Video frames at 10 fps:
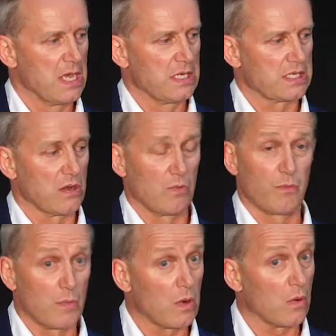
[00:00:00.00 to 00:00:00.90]
So
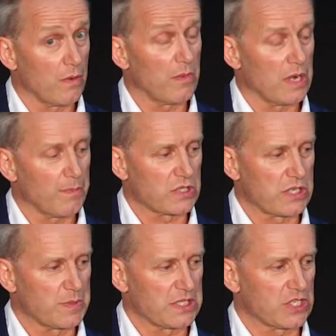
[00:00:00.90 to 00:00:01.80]
we're in a
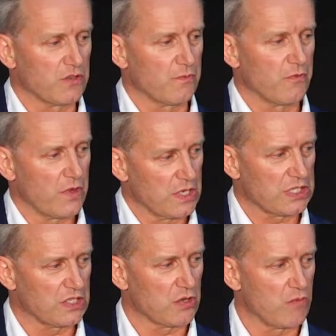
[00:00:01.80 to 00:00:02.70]
positive position
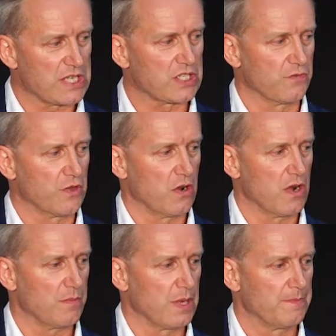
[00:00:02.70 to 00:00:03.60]
versus the rest of
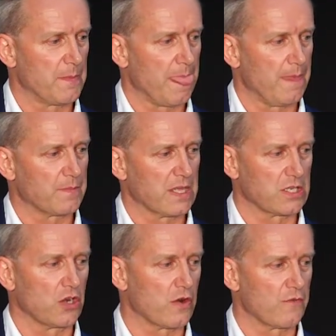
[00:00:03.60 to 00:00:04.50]
Europe. There's
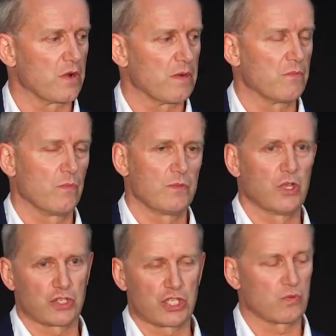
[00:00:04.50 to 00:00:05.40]
a lot of
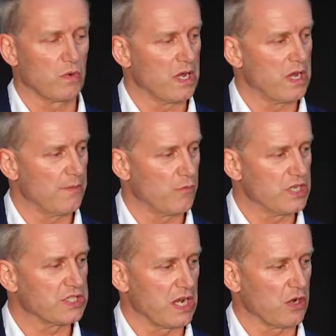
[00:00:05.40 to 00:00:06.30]
not just
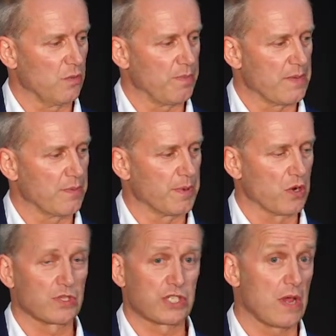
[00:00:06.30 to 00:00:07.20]
recycled paper, but
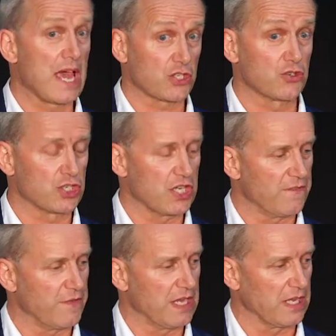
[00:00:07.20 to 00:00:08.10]
also extra sheet
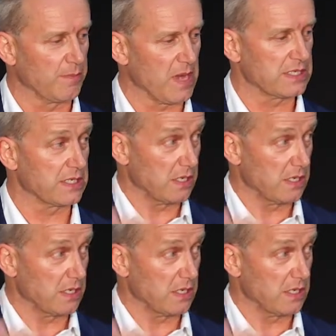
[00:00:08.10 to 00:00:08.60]
feeding capacity.